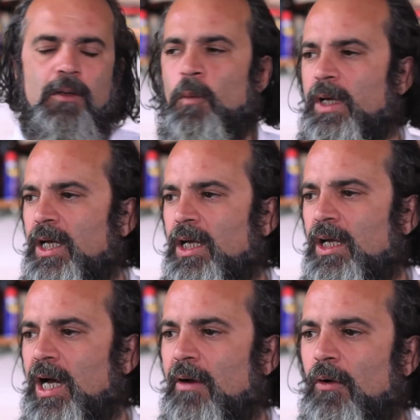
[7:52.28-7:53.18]
we
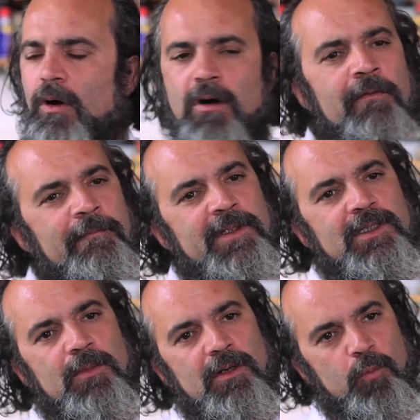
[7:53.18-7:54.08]
are not
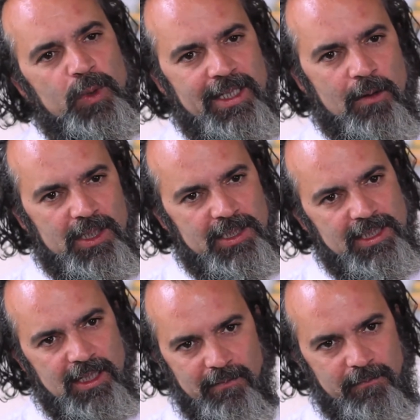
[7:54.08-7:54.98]
comfortable with
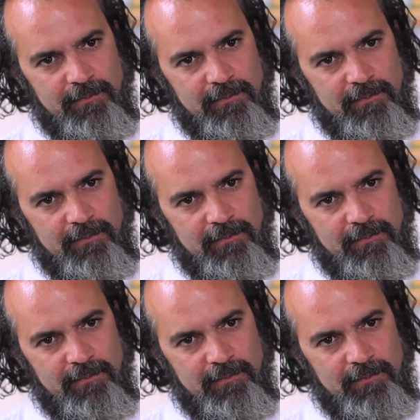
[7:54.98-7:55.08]
ourselves.